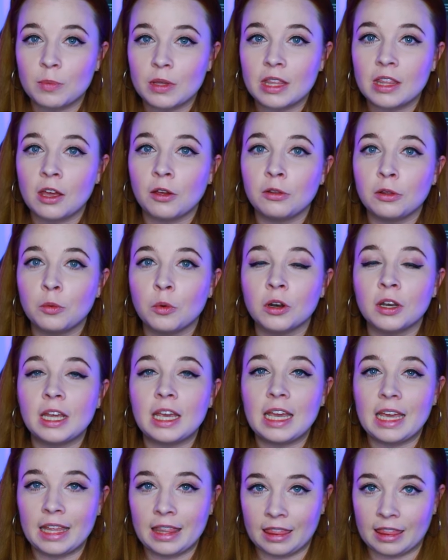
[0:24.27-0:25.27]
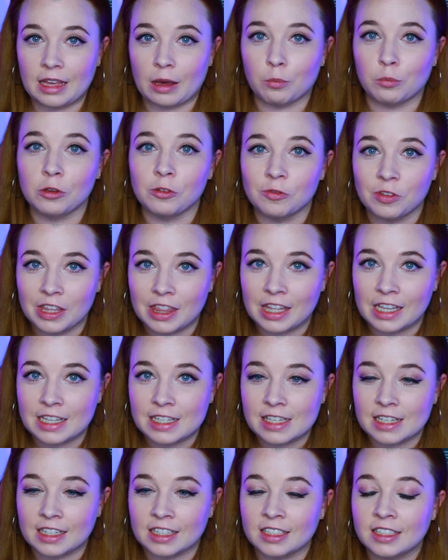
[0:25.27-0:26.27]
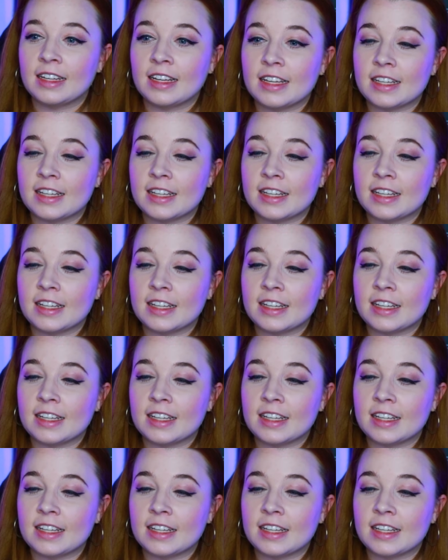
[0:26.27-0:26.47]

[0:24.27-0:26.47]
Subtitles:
be the only one in that movie theater,